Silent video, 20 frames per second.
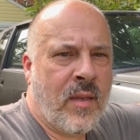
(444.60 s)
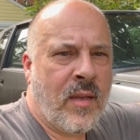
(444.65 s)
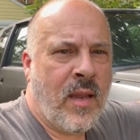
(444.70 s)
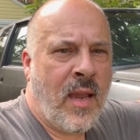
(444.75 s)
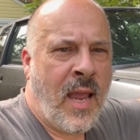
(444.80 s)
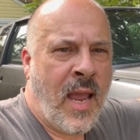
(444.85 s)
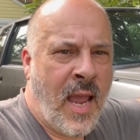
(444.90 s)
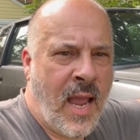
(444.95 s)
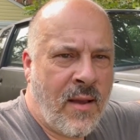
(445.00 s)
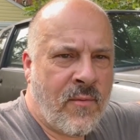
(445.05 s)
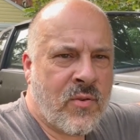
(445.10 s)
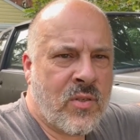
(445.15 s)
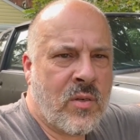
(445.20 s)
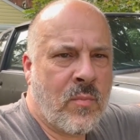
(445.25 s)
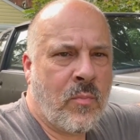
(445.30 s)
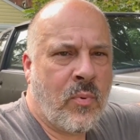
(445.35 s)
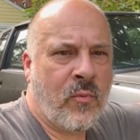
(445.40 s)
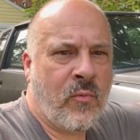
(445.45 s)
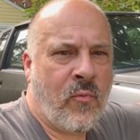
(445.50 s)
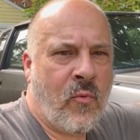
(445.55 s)
have
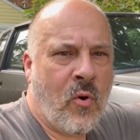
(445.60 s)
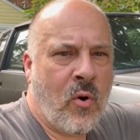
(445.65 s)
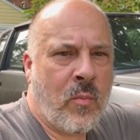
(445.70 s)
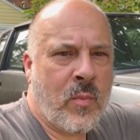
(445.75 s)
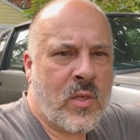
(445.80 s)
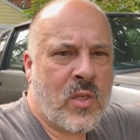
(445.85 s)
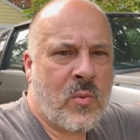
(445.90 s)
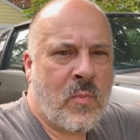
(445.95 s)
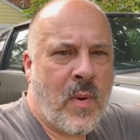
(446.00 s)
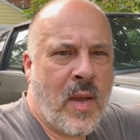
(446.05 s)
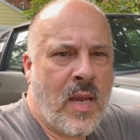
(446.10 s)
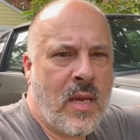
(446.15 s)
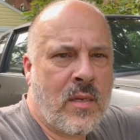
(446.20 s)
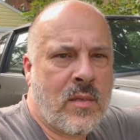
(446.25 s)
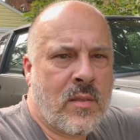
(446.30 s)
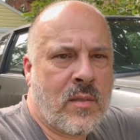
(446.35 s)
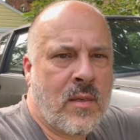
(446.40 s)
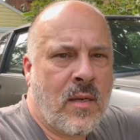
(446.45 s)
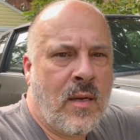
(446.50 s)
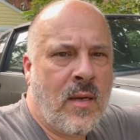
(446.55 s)
some performance
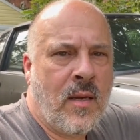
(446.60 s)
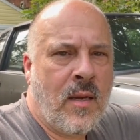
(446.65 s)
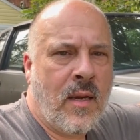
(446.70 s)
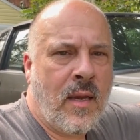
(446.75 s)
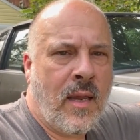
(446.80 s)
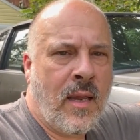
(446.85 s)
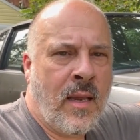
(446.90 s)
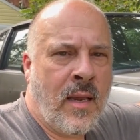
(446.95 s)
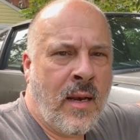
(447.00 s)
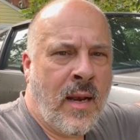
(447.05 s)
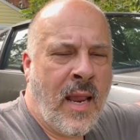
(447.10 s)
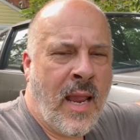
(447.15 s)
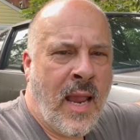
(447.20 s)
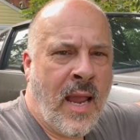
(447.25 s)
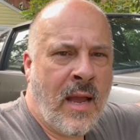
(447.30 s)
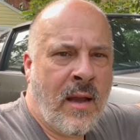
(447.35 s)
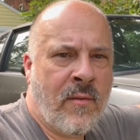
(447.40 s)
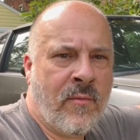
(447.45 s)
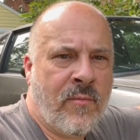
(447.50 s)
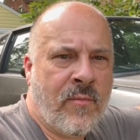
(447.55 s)
base and
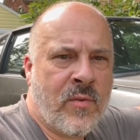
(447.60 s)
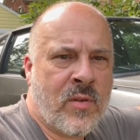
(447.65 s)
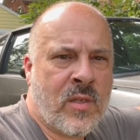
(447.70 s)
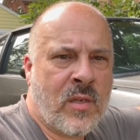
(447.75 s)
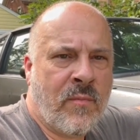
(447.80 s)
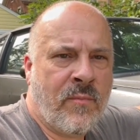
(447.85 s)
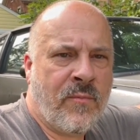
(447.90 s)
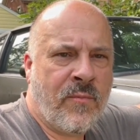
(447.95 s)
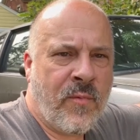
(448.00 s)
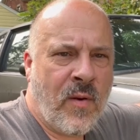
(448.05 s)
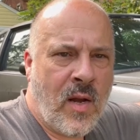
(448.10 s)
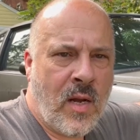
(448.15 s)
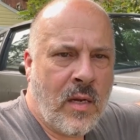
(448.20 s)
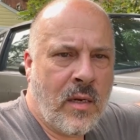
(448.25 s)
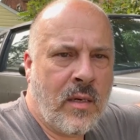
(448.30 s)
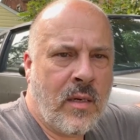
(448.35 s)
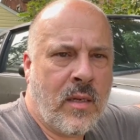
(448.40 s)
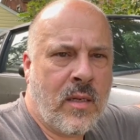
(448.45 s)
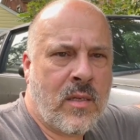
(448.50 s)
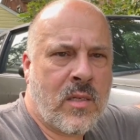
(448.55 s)
have some
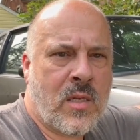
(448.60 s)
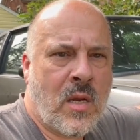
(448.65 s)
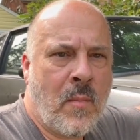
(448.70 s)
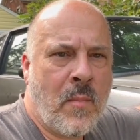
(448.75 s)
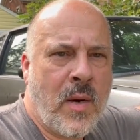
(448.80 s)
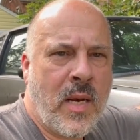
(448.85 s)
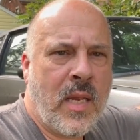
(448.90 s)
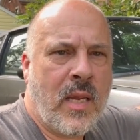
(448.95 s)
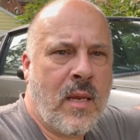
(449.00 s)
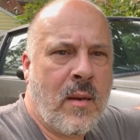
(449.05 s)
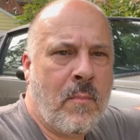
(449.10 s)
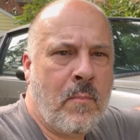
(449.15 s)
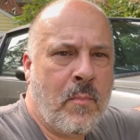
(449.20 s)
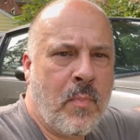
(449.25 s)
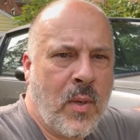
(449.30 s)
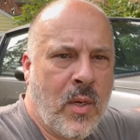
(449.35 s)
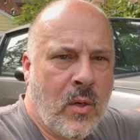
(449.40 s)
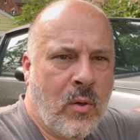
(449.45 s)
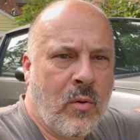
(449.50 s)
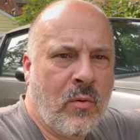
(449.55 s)
fun that somebody can
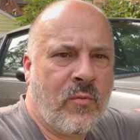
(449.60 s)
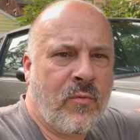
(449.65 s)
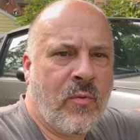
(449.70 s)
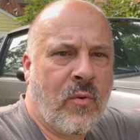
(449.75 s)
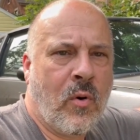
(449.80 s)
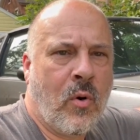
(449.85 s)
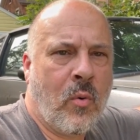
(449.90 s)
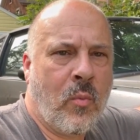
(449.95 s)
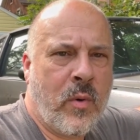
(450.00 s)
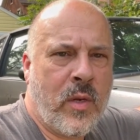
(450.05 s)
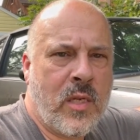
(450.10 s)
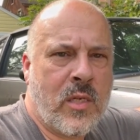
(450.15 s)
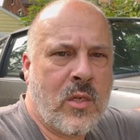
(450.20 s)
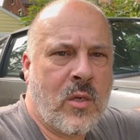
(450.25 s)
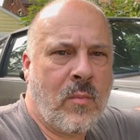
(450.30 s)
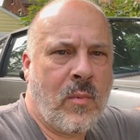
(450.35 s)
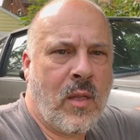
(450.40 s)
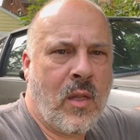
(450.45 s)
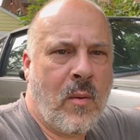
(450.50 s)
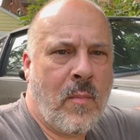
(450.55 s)
build for a
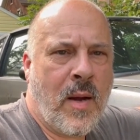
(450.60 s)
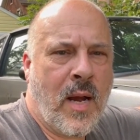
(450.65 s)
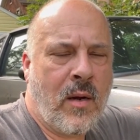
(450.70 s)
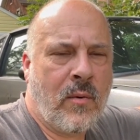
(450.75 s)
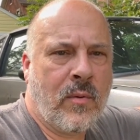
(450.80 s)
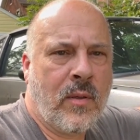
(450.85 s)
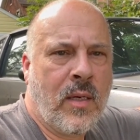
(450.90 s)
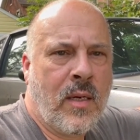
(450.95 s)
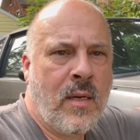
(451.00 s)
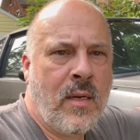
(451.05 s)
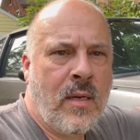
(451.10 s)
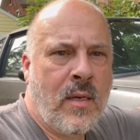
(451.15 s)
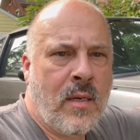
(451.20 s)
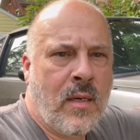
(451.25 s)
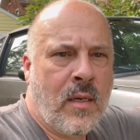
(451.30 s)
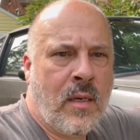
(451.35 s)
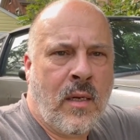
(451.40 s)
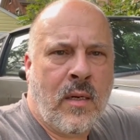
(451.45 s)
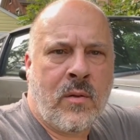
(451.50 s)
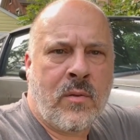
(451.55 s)
reasonable amount.
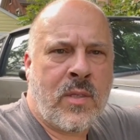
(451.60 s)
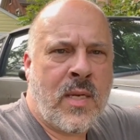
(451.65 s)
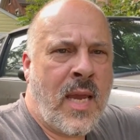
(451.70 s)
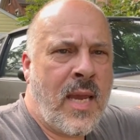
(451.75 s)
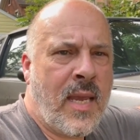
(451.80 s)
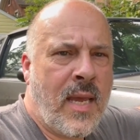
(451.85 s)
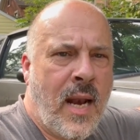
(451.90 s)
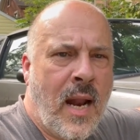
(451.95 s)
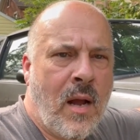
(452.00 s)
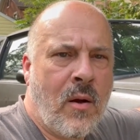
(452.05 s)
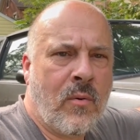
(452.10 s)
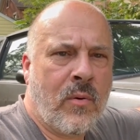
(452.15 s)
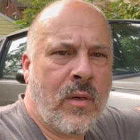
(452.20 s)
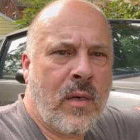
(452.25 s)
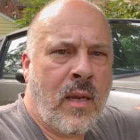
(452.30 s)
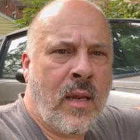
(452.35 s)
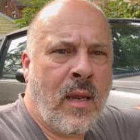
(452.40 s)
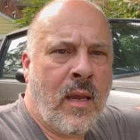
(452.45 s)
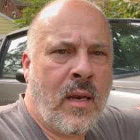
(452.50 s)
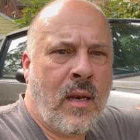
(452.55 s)
Take it out
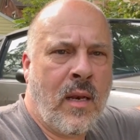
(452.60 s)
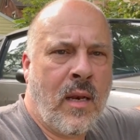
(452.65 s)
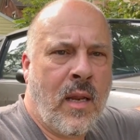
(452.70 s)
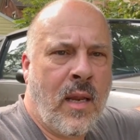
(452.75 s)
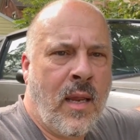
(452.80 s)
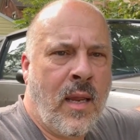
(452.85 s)
and